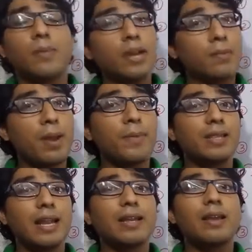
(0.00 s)
But
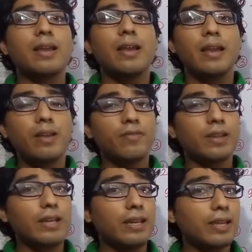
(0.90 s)
remember that if
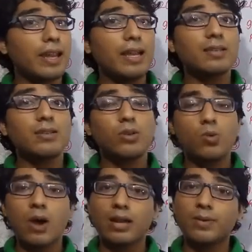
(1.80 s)
in case
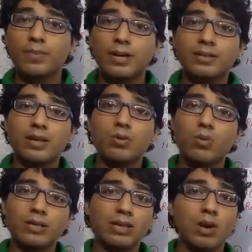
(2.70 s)
you are the person
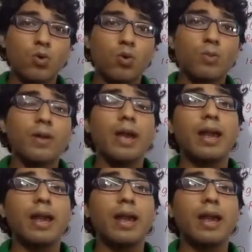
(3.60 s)
who has a home